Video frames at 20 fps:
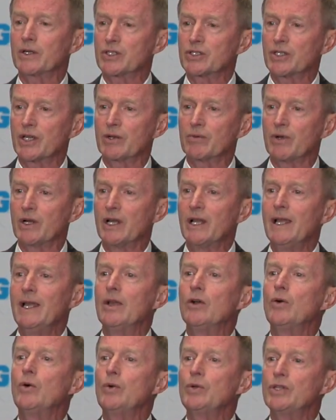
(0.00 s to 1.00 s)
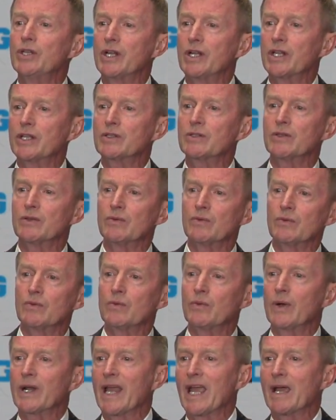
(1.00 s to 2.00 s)
etc.? Who did it?
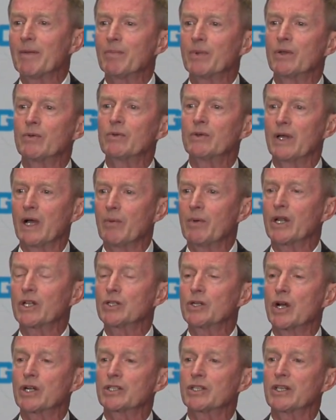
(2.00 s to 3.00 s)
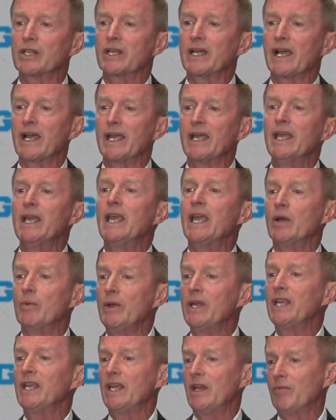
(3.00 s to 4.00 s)
What happened? I want to talk to the guy, and
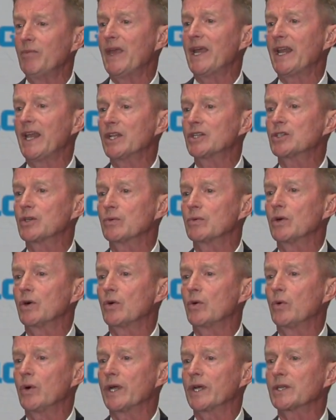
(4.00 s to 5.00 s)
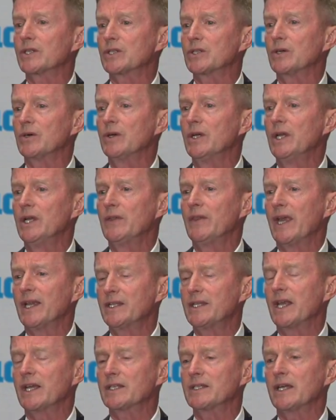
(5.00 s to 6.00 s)
we can give him that answer real quick. So that
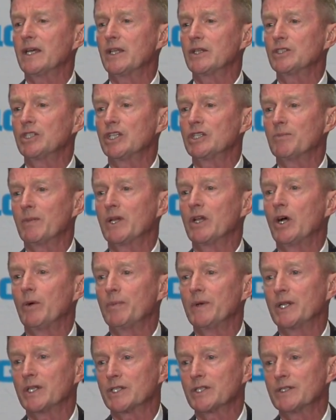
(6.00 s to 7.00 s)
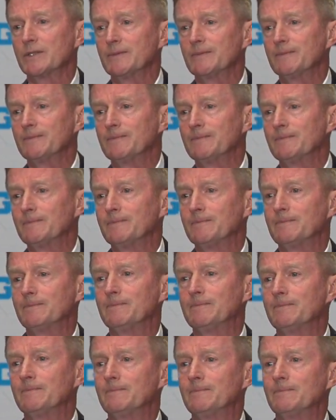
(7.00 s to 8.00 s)
technology has been helping us.
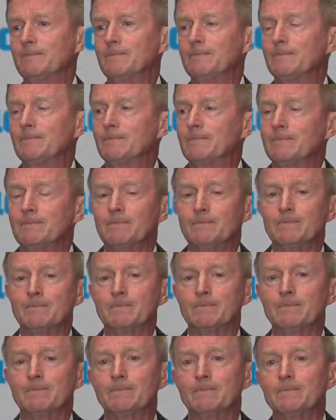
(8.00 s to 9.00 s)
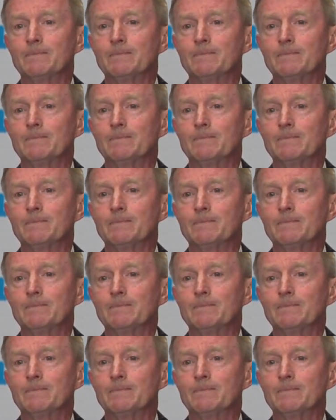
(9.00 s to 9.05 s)
Again, right down the middle.